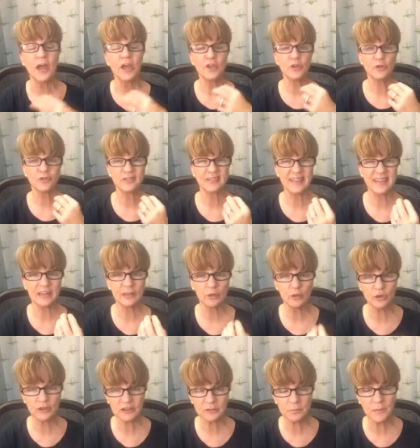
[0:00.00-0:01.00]
your skin
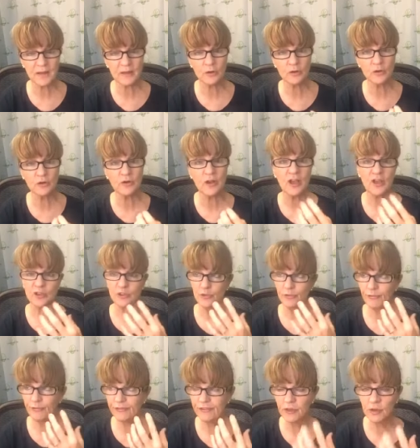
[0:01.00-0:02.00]
looks better, you
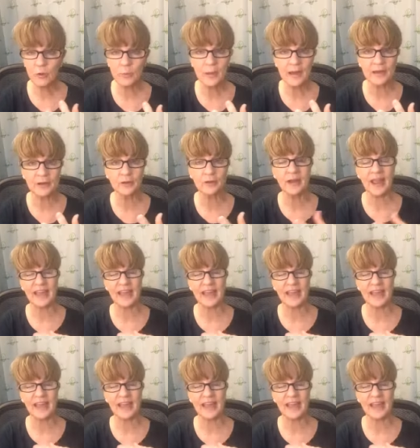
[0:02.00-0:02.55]
feel better,